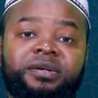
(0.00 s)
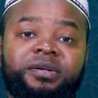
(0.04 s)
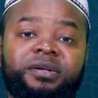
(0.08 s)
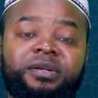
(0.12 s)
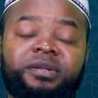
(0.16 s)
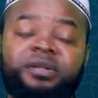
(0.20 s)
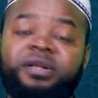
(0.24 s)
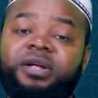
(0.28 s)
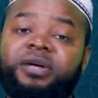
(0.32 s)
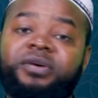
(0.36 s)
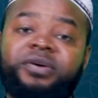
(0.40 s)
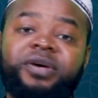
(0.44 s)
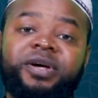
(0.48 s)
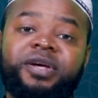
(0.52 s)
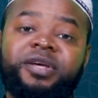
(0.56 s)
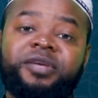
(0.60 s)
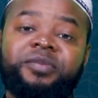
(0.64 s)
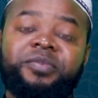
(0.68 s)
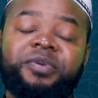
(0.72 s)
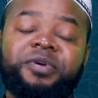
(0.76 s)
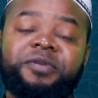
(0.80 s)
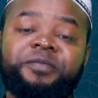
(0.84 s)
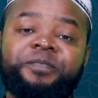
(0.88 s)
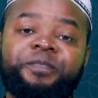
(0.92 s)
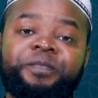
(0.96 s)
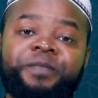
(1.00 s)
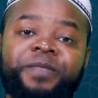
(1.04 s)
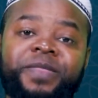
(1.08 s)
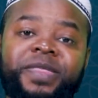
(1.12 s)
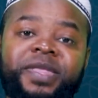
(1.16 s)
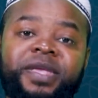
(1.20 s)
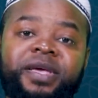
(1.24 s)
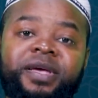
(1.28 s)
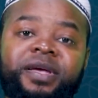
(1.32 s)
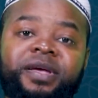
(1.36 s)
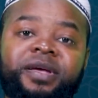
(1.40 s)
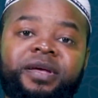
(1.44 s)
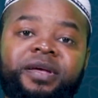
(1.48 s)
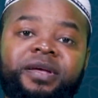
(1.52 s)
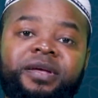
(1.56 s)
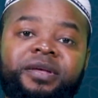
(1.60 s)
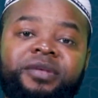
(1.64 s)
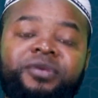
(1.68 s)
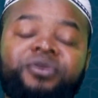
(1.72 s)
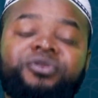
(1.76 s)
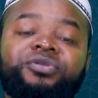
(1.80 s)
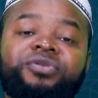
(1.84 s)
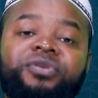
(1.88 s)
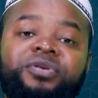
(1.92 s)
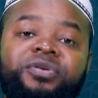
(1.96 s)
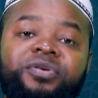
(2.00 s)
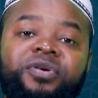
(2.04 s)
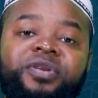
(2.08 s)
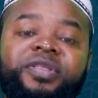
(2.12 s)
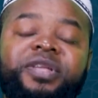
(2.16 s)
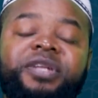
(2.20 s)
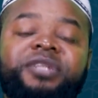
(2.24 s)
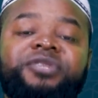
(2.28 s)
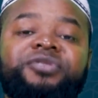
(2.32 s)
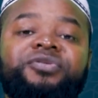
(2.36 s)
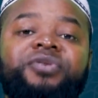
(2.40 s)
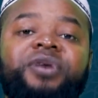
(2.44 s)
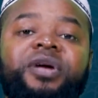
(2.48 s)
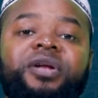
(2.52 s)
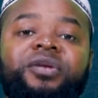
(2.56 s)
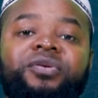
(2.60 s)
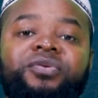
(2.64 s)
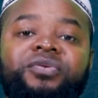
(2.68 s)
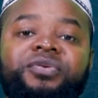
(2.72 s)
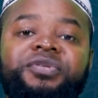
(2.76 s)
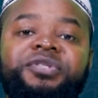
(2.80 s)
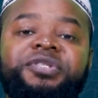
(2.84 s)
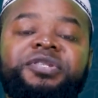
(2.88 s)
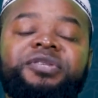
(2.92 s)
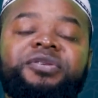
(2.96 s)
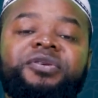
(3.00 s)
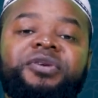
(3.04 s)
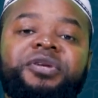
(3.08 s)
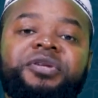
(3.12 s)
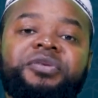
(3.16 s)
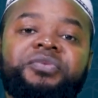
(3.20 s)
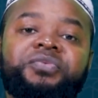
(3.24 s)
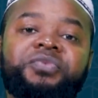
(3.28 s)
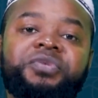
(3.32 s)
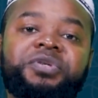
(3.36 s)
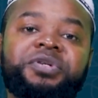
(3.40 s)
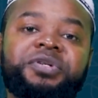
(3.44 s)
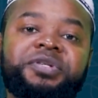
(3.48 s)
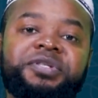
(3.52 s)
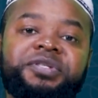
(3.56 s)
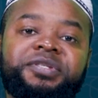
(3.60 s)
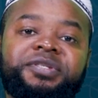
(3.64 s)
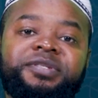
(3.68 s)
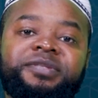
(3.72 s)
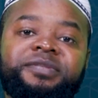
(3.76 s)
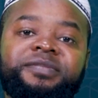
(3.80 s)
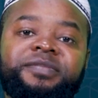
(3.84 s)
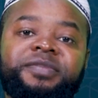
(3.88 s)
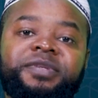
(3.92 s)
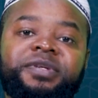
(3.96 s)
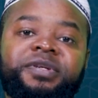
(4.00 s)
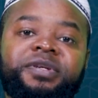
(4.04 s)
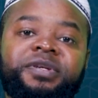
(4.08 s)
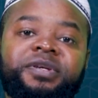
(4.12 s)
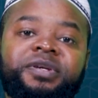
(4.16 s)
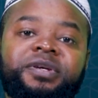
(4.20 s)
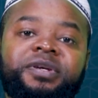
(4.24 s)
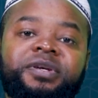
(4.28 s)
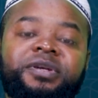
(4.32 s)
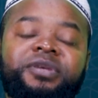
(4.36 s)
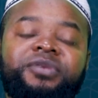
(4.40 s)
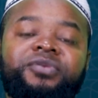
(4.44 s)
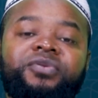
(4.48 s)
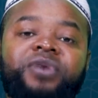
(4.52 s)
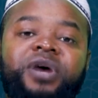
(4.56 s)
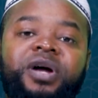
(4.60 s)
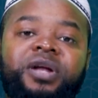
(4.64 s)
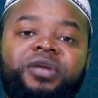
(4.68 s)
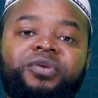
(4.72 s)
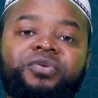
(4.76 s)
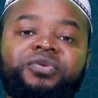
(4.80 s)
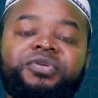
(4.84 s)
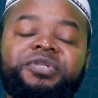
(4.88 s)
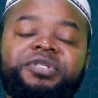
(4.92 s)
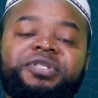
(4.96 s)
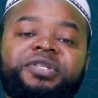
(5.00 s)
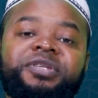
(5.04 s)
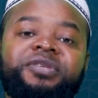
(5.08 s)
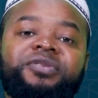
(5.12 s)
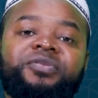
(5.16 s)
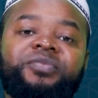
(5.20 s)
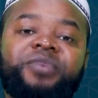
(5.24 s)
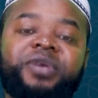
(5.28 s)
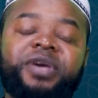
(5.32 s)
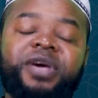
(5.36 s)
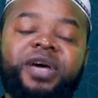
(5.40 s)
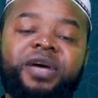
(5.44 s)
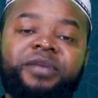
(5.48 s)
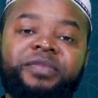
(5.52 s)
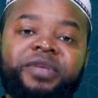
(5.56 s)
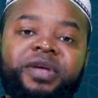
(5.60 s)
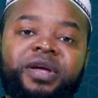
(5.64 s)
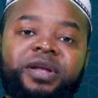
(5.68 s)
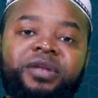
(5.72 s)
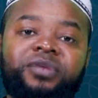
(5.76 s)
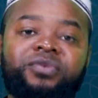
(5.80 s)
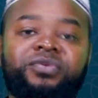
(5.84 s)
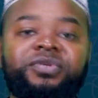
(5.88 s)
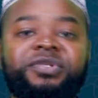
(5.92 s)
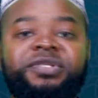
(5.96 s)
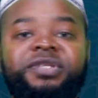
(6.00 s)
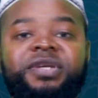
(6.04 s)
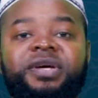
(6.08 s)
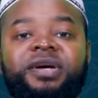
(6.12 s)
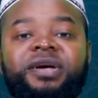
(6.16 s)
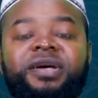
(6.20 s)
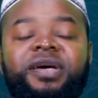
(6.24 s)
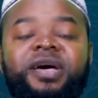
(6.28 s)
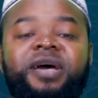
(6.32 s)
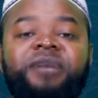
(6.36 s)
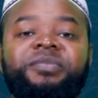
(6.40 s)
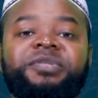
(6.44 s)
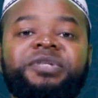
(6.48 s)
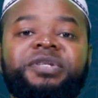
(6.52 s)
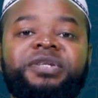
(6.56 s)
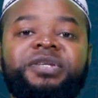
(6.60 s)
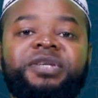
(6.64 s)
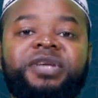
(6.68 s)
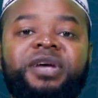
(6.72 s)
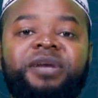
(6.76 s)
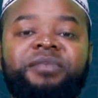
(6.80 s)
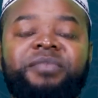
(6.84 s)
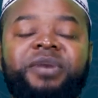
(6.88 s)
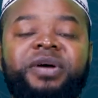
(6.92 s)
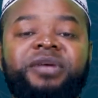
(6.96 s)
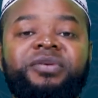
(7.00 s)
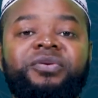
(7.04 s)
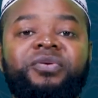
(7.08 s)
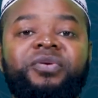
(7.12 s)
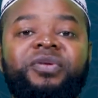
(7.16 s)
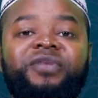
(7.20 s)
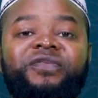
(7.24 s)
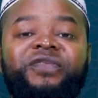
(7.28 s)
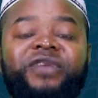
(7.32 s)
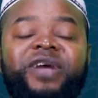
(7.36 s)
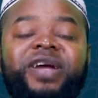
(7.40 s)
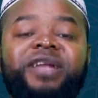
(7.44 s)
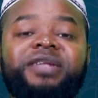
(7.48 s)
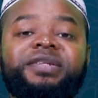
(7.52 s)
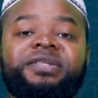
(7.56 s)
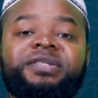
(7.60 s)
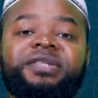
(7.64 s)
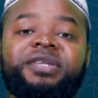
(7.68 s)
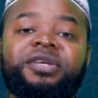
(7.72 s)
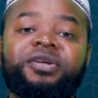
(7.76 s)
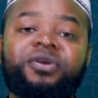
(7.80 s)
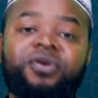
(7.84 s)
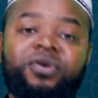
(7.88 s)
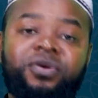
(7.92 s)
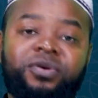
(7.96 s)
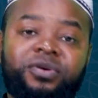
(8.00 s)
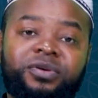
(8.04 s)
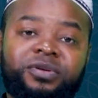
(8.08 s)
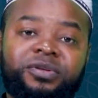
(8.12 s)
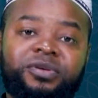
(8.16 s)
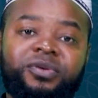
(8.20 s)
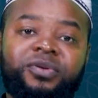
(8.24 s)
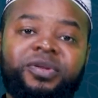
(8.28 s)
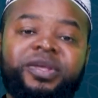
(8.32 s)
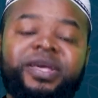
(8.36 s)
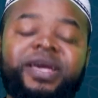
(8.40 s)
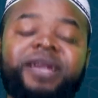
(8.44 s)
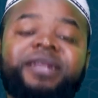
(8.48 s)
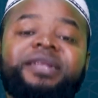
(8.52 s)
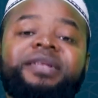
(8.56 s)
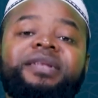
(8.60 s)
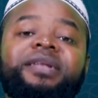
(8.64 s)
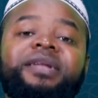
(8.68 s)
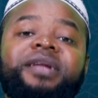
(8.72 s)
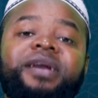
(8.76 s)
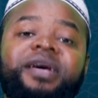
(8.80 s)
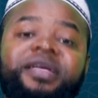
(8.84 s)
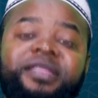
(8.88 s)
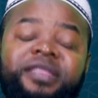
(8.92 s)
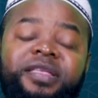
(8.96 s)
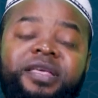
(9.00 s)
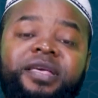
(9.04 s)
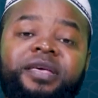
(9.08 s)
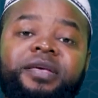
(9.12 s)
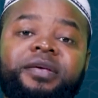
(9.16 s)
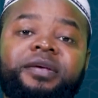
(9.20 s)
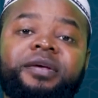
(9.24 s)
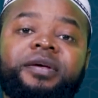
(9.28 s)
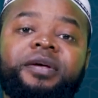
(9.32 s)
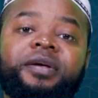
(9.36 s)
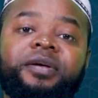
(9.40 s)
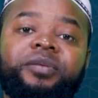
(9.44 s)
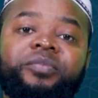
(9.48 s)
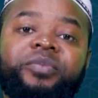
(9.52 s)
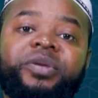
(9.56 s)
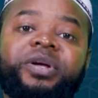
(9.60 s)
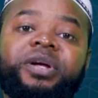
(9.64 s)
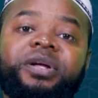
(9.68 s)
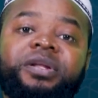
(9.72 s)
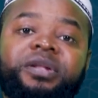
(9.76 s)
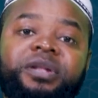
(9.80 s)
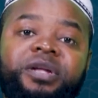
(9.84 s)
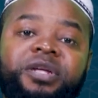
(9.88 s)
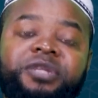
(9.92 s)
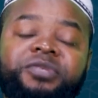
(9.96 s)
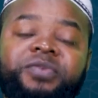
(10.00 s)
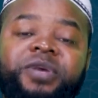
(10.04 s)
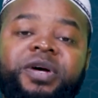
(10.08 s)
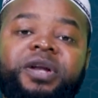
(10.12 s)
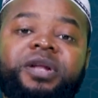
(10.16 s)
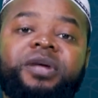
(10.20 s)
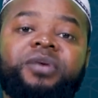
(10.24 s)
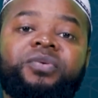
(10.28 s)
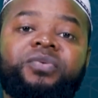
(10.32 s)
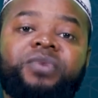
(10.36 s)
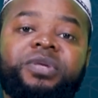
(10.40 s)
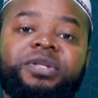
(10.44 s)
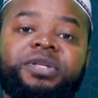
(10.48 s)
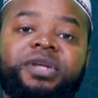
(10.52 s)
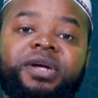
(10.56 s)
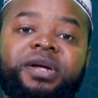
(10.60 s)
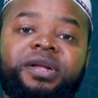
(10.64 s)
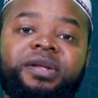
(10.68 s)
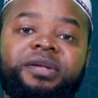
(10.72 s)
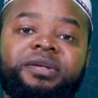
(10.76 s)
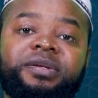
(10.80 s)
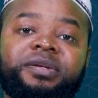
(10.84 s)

Allahu Akbar. You should know that you are losing your rewards. You are losing, you becoming a loser. Comes Qiyamah, you will find zero. You'll get nothing by Allah subhanahu wa ta'ala.